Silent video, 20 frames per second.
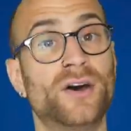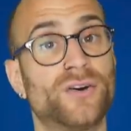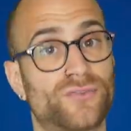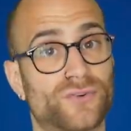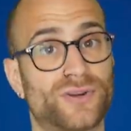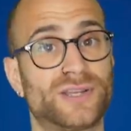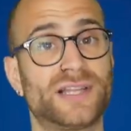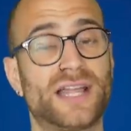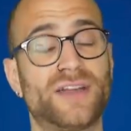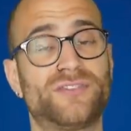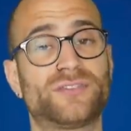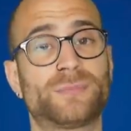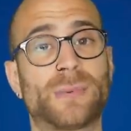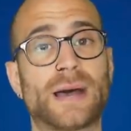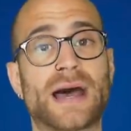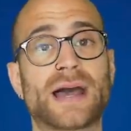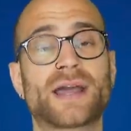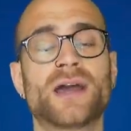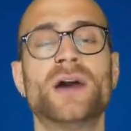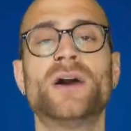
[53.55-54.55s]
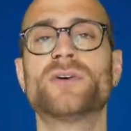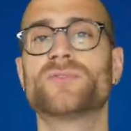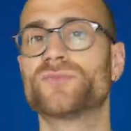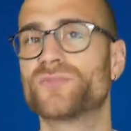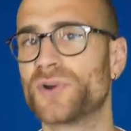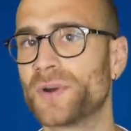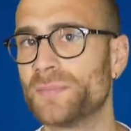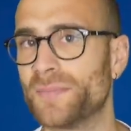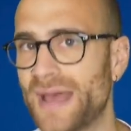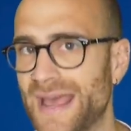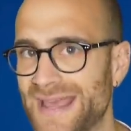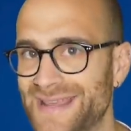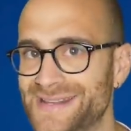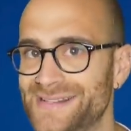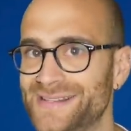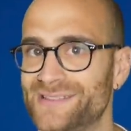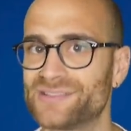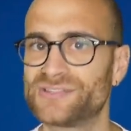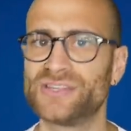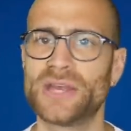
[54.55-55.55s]
for a left back
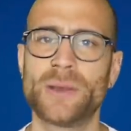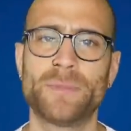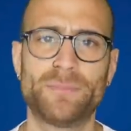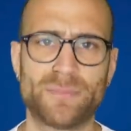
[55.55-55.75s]
remains